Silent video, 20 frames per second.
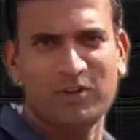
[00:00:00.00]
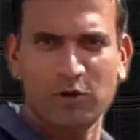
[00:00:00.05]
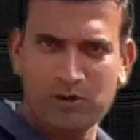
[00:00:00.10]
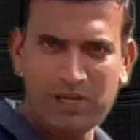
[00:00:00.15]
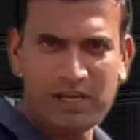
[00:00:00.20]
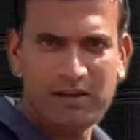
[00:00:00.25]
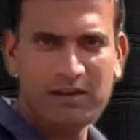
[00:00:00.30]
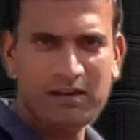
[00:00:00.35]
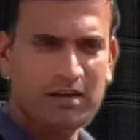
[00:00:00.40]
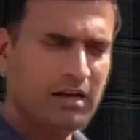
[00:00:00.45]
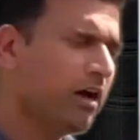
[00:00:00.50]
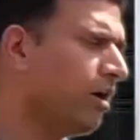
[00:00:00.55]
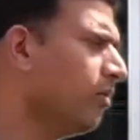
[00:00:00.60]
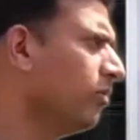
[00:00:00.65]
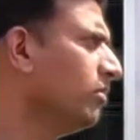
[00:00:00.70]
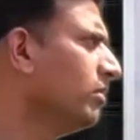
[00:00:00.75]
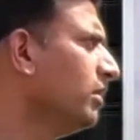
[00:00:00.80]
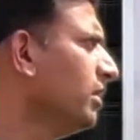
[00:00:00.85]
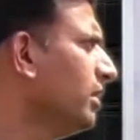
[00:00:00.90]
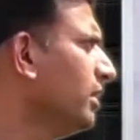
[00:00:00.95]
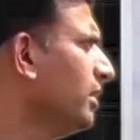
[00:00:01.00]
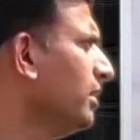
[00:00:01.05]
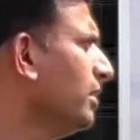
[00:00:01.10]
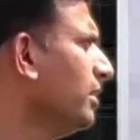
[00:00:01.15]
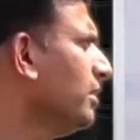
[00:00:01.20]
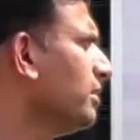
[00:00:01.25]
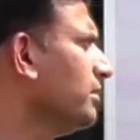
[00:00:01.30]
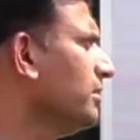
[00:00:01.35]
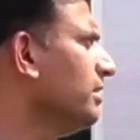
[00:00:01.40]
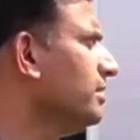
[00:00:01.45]
Okay. Now
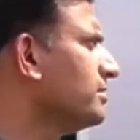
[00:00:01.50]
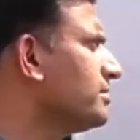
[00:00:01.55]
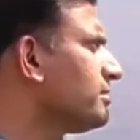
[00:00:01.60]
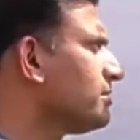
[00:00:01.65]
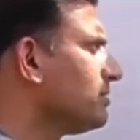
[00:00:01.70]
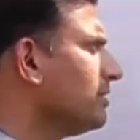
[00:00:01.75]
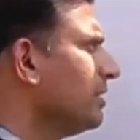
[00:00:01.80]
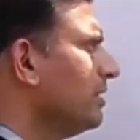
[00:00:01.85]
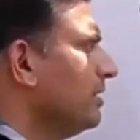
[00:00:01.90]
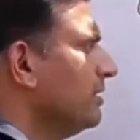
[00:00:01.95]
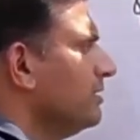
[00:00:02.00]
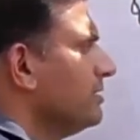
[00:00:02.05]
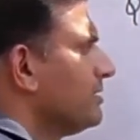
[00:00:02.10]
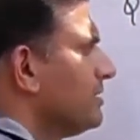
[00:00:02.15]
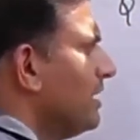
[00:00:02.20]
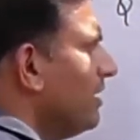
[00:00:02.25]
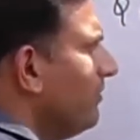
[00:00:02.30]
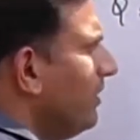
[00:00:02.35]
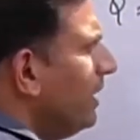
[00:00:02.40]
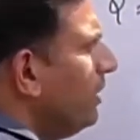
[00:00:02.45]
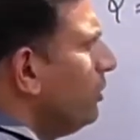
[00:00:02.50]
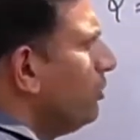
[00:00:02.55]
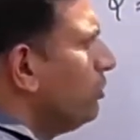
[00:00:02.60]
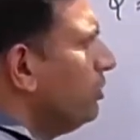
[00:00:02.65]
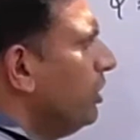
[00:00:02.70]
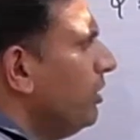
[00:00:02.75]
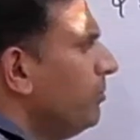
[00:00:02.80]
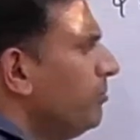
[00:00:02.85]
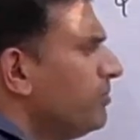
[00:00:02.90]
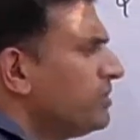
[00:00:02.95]
this 7
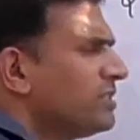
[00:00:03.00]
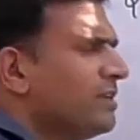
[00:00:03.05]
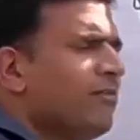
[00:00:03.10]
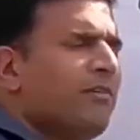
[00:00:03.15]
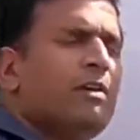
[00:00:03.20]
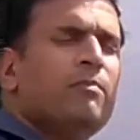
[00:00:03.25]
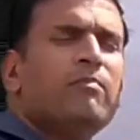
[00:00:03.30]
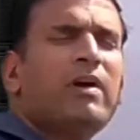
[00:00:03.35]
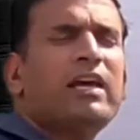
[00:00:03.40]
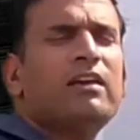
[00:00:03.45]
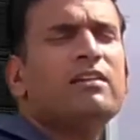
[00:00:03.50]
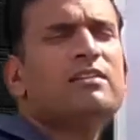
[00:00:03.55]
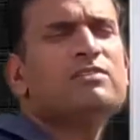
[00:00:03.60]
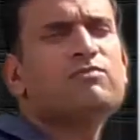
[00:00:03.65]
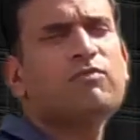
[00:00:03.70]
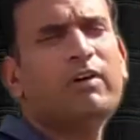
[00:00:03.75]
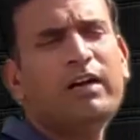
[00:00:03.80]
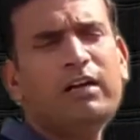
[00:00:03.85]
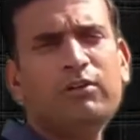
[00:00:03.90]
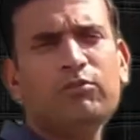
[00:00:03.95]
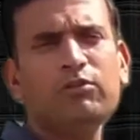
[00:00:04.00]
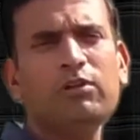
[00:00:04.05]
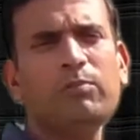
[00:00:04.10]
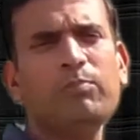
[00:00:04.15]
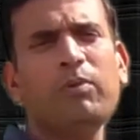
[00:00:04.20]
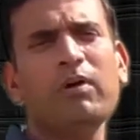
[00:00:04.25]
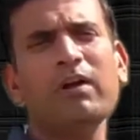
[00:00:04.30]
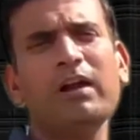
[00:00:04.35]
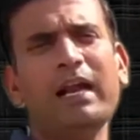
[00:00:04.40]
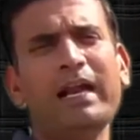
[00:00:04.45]
minus 1 to the
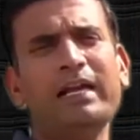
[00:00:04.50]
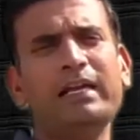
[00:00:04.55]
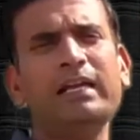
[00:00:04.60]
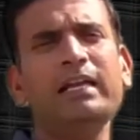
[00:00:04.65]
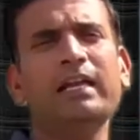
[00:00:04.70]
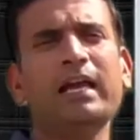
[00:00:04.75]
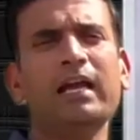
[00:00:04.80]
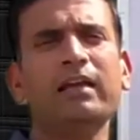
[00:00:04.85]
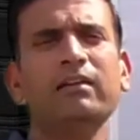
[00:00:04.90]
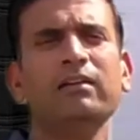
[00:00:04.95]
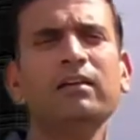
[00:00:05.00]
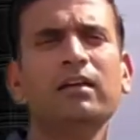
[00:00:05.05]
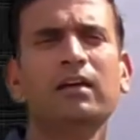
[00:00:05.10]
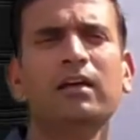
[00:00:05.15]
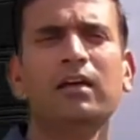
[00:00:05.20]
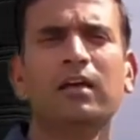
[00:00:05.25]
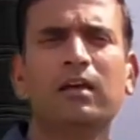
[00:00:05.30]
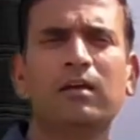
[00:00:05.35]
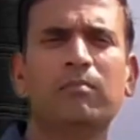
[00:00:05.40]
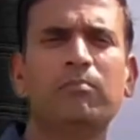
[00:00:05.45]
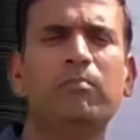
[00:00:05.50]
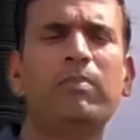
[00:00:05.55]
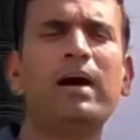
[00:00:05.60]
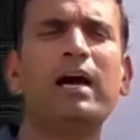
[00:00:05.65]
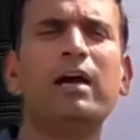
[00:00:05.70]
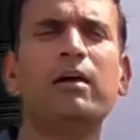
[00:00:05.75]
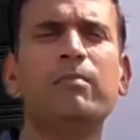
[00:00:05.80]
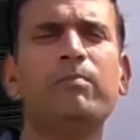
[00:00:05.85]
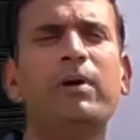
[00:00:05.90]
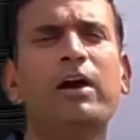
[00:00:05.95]
power 99,
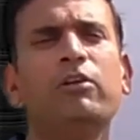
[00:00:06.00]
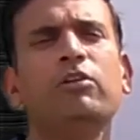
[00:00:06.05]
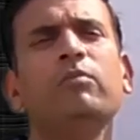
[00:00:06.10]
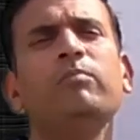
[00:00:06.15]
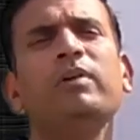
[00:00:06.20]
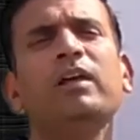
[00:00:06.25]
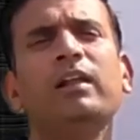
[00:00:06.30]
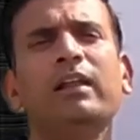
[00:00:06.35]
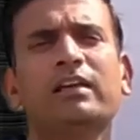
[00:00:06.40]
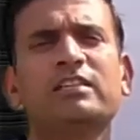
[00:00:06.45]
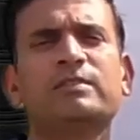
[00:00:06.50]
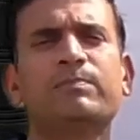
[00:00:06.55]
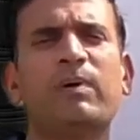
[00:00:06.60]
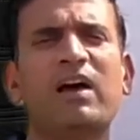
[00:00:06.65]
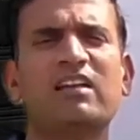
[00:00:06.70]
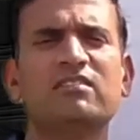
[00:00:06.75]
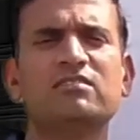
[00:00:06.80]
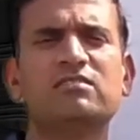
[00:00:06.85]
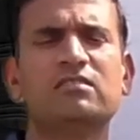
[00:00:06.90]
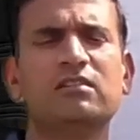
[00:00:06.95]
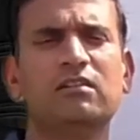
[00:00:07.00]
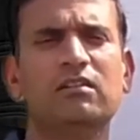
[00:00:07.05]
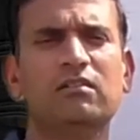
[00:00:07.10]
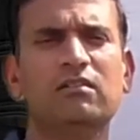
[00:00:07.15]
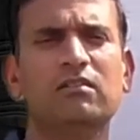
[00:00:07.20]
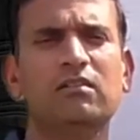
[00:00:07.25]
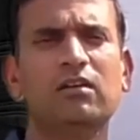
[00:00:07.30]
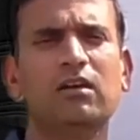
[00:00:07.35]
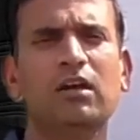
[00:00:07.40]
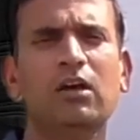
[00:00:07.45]
by binomial expansion
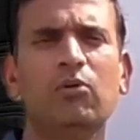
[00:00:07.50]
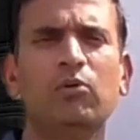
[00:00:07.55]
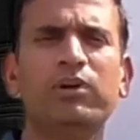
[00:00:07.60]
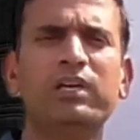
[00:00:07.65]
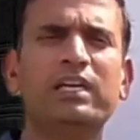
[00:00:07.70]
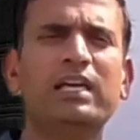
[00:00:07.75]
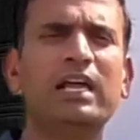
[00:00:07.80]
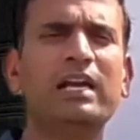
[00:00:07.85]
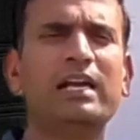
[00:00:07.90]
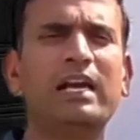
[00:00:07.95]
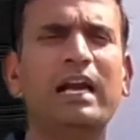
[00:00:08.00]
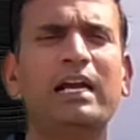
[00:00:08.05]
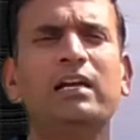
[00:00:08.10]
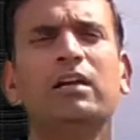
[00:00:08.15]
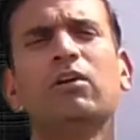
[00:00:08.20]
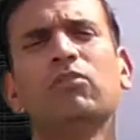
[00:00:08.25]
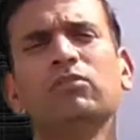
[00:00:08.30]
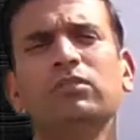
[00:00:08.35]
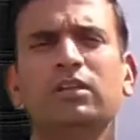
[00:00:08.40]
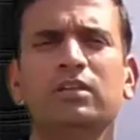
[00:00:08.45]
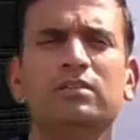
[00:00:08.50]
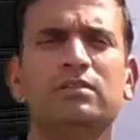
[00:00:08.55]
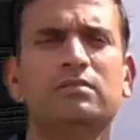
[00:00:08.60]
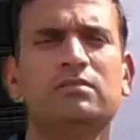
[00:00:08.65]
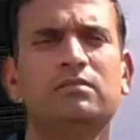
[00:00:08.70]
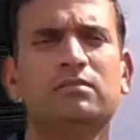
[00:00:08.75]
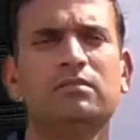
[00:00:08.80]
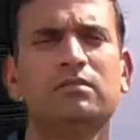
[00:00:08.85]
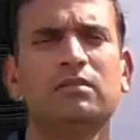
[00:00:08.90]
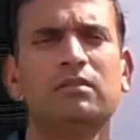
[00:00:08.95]
we can write down
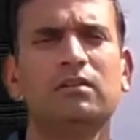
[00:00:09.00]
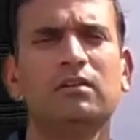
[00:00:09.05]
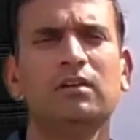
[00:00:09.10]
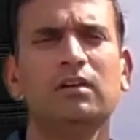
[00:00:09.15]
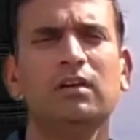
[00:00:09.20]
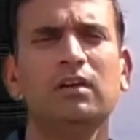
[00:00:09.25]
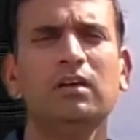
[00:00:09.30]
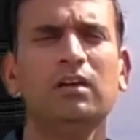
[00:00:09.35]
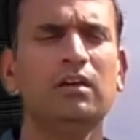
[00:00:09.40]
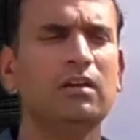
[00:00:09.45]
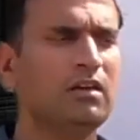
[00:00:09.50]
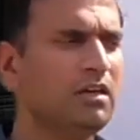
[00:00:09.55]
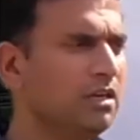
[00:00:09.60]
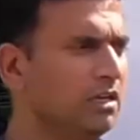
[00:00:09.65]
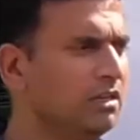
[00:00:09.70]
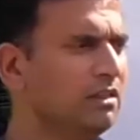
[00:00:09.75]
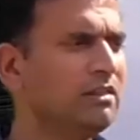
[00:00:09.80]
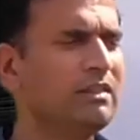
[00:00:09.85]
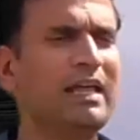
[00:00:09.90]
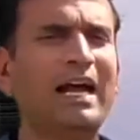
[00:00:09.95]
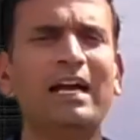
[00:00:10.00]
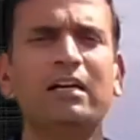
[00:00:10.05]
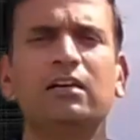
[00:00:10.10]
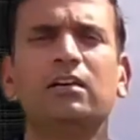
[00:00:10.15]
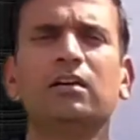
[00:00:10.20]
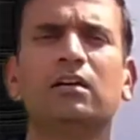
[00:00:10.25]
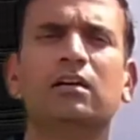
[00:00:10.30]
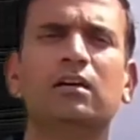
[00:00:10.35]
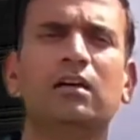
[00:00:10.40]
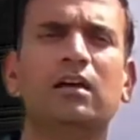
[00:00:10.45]
this in that
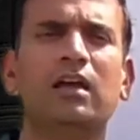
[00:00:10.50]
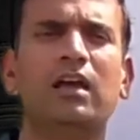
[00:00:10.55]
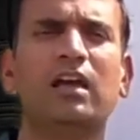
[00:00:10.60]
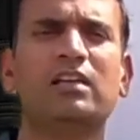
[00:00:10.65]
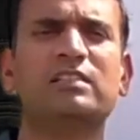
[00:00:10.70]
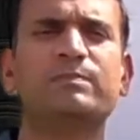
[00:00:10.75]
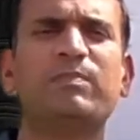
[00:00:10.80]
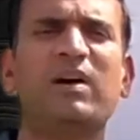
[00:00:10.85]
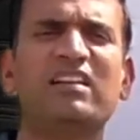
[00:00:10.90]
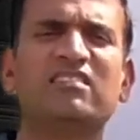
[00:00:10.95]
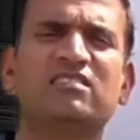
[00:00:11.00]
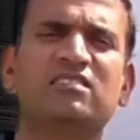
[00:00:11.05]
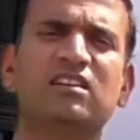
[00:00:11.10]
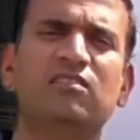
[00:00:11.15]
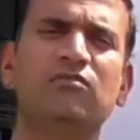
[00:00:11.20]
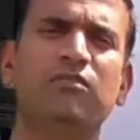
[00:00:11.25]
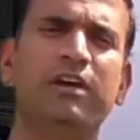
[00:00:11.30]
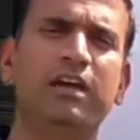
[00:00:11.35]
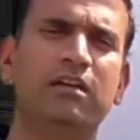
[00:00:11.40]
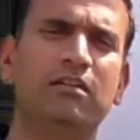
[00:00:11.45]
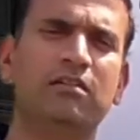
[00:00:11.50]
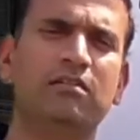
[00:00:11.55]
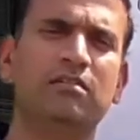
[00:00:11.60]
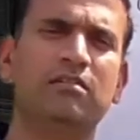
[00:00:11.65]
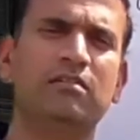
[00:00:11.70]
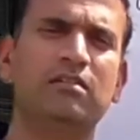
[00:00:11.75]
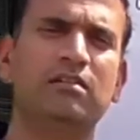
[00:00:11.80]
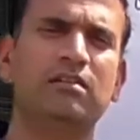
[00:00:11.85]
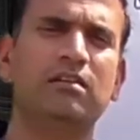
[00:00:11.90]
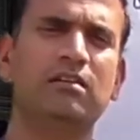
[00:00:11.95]
expansion way.
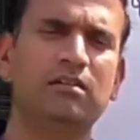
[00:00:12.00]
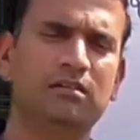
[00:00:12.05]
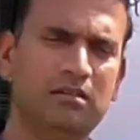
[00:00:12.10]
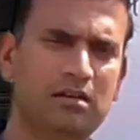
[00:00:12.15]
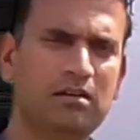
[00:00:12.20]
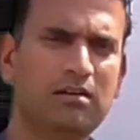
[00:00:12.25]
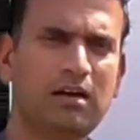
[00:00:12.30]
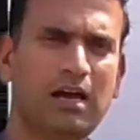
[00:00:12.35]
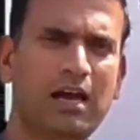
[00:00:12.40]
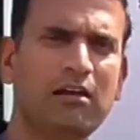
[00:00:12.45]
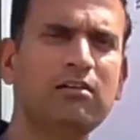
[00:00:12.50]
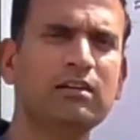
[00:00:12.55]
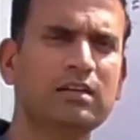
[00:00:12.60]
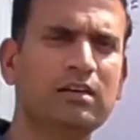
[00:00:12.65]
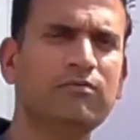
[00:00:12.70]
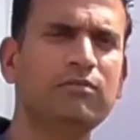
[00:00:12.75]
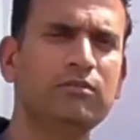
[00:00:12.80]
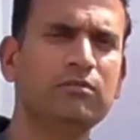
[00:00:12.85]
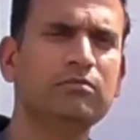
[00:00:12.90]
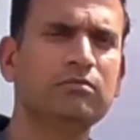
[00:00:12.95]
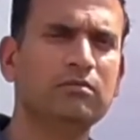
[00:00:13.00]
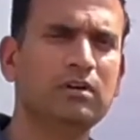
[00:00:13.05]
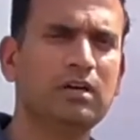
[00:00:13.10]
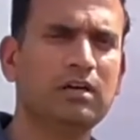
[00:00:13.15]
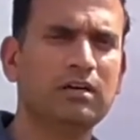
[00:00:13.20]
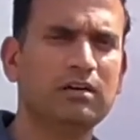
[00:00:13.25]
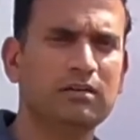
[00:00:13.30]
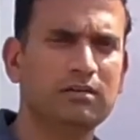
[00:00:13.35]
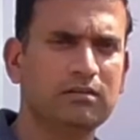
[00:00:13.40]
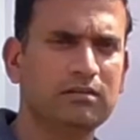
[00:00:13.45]
I'll give you
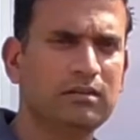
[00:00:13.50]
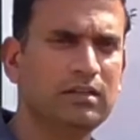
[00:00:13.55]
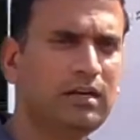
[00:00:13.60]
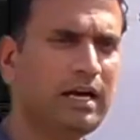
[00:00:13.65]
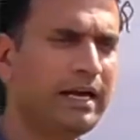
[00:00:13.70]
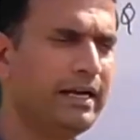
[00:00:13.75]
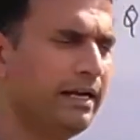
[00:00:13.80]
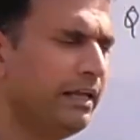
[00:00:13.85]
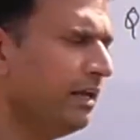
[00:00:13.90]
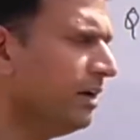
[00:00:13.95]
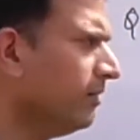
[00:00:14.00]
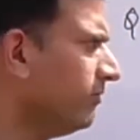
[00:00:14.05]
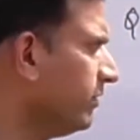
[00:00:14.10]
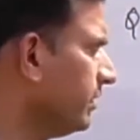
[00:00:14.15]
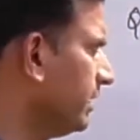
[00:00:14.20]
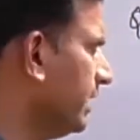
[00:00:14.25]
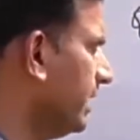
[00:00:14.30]
the idea.